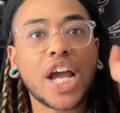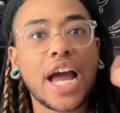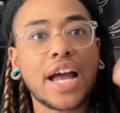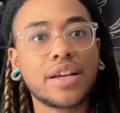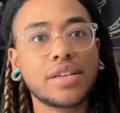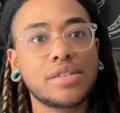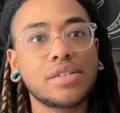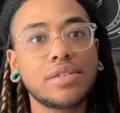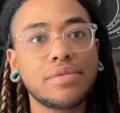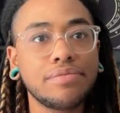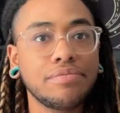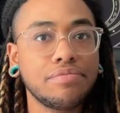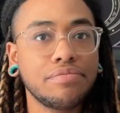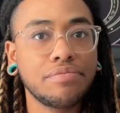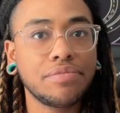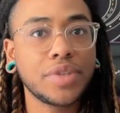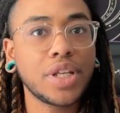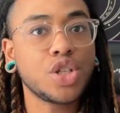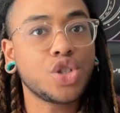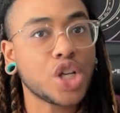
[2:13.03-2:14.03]
Jax.
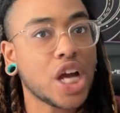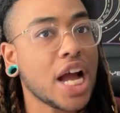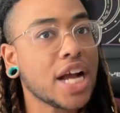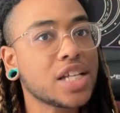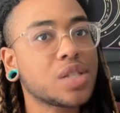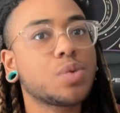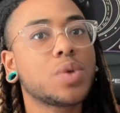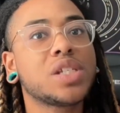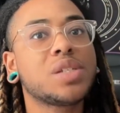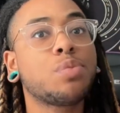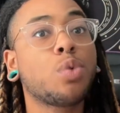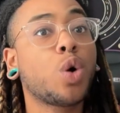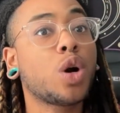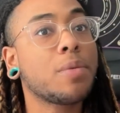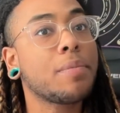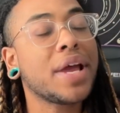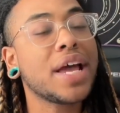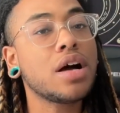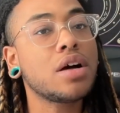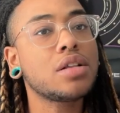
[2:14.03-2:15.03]
Jax was
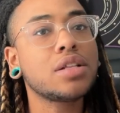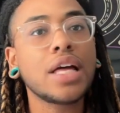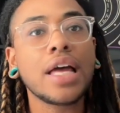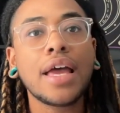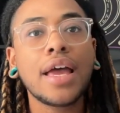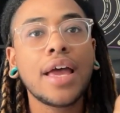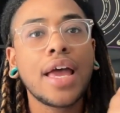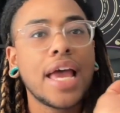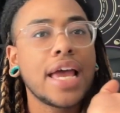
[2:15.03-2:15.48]
born male,